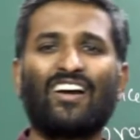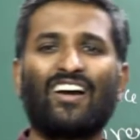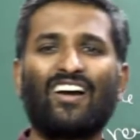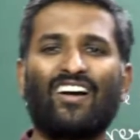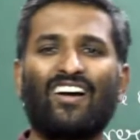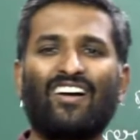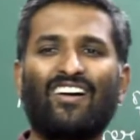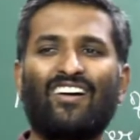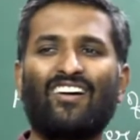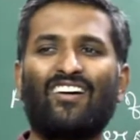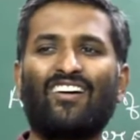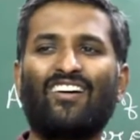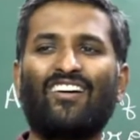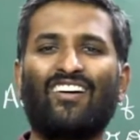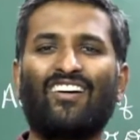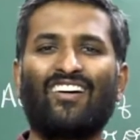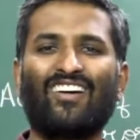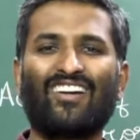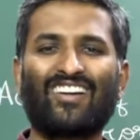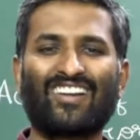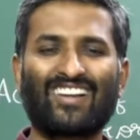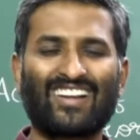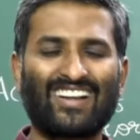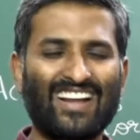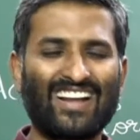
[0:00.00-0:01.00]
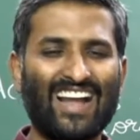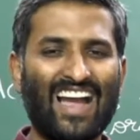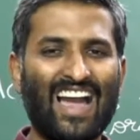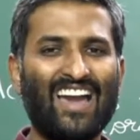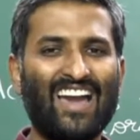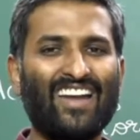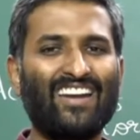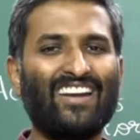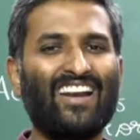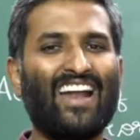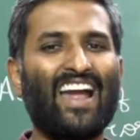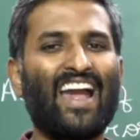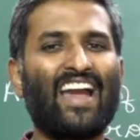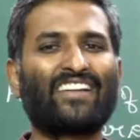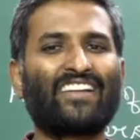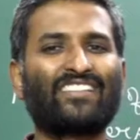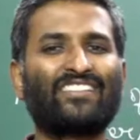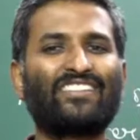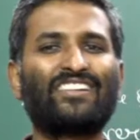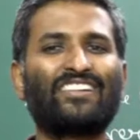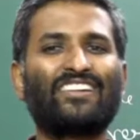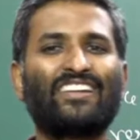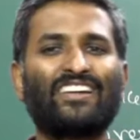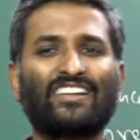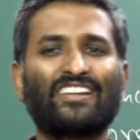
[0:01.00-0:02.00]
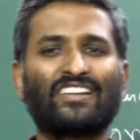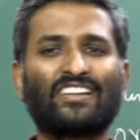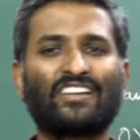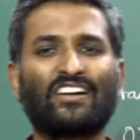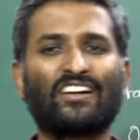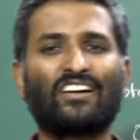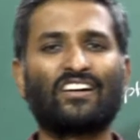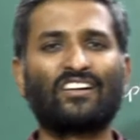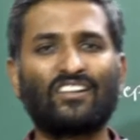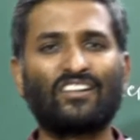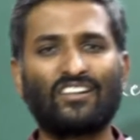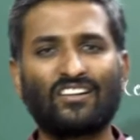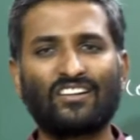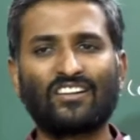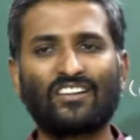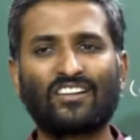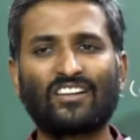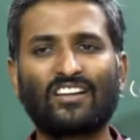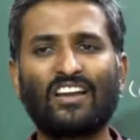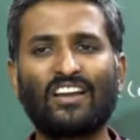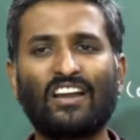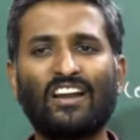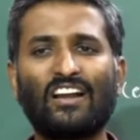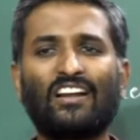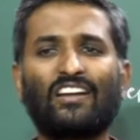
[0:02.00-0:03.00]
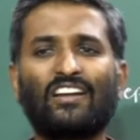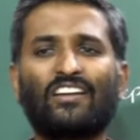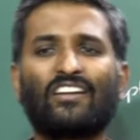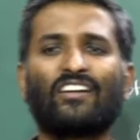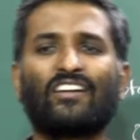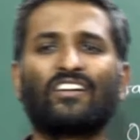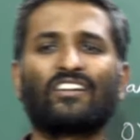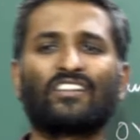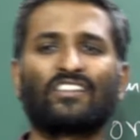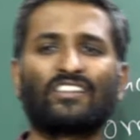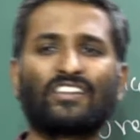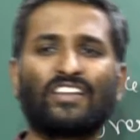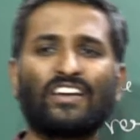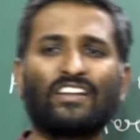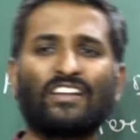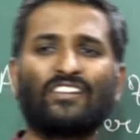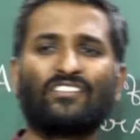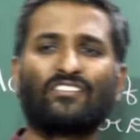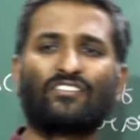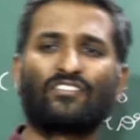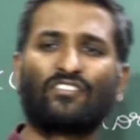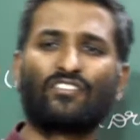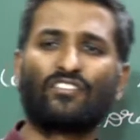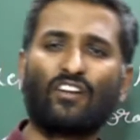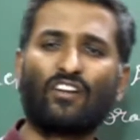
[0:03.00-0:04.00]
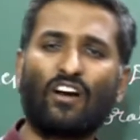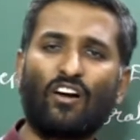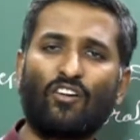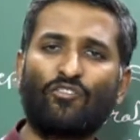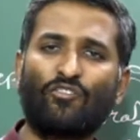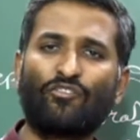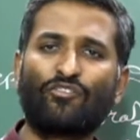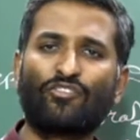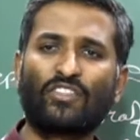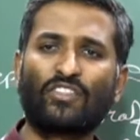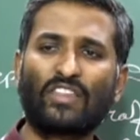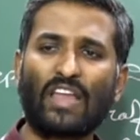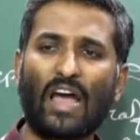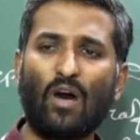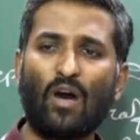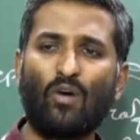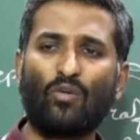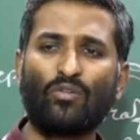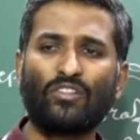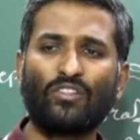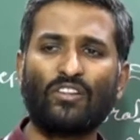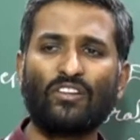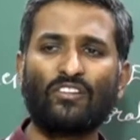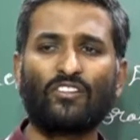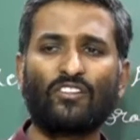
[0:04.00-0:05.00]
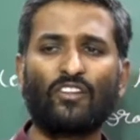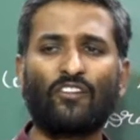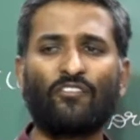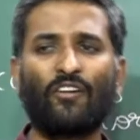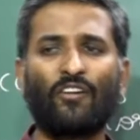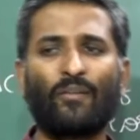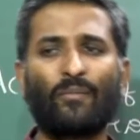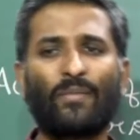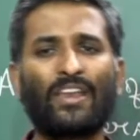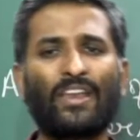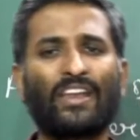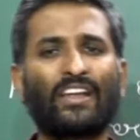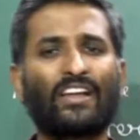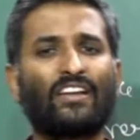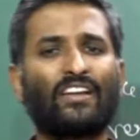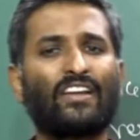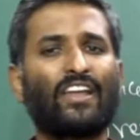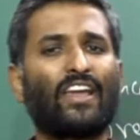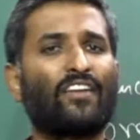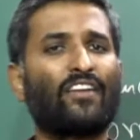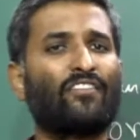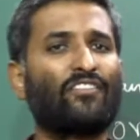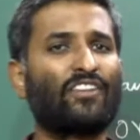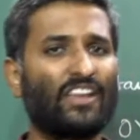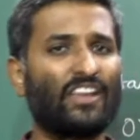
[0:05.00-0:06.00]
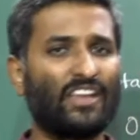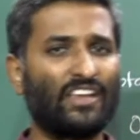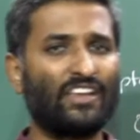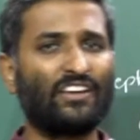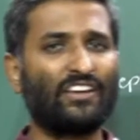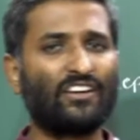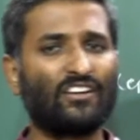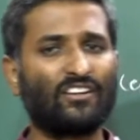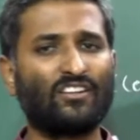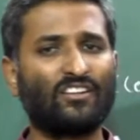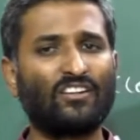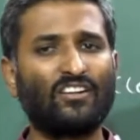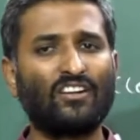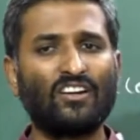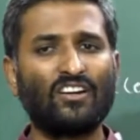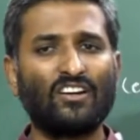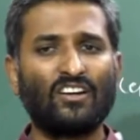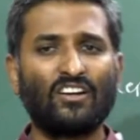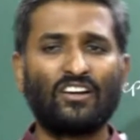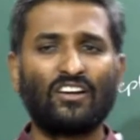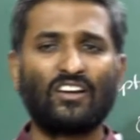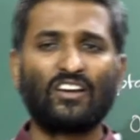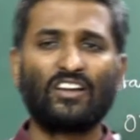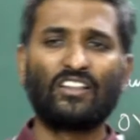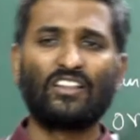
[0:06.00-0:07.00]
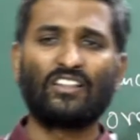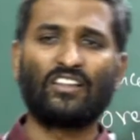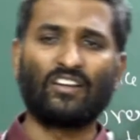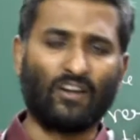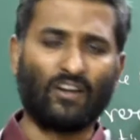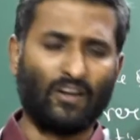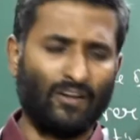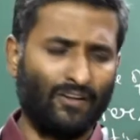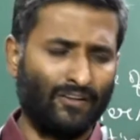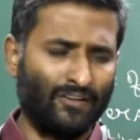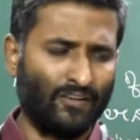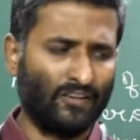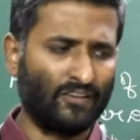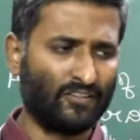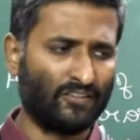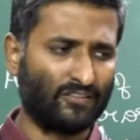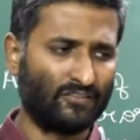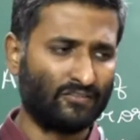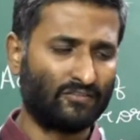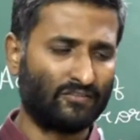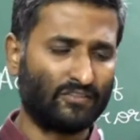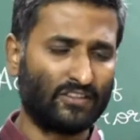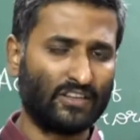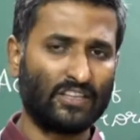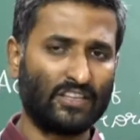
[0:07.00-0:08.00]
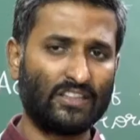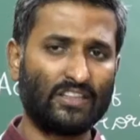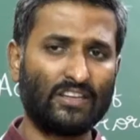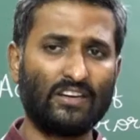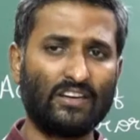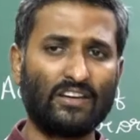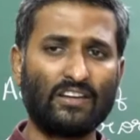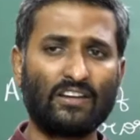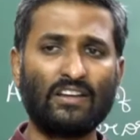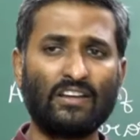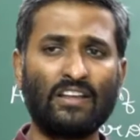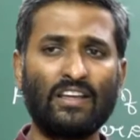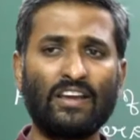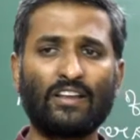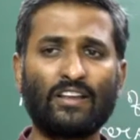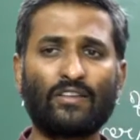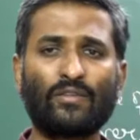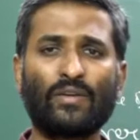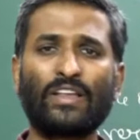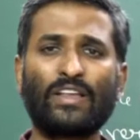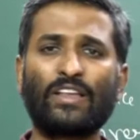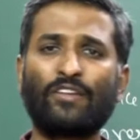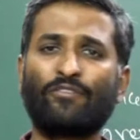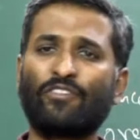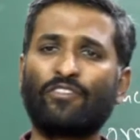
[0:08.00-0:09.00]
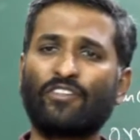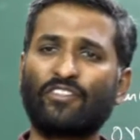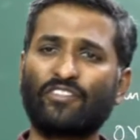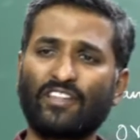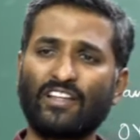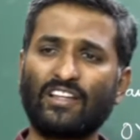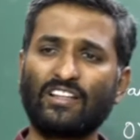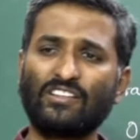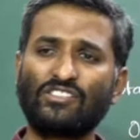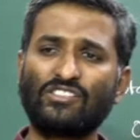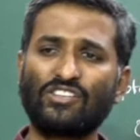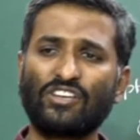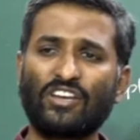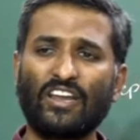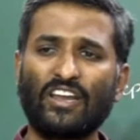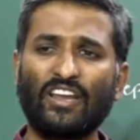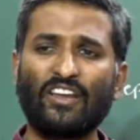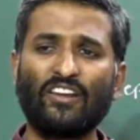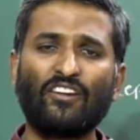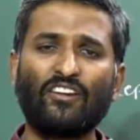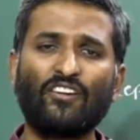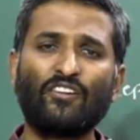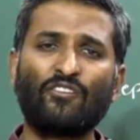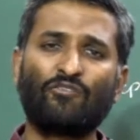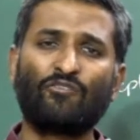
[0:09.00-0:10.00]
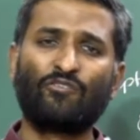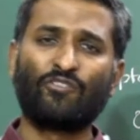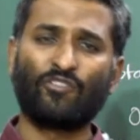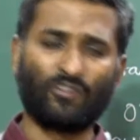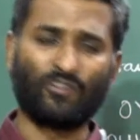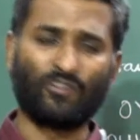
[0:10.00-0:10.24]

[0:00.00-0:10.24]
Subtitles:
Car accident killed tens of thousands of Americans every year in the in the early 21st century.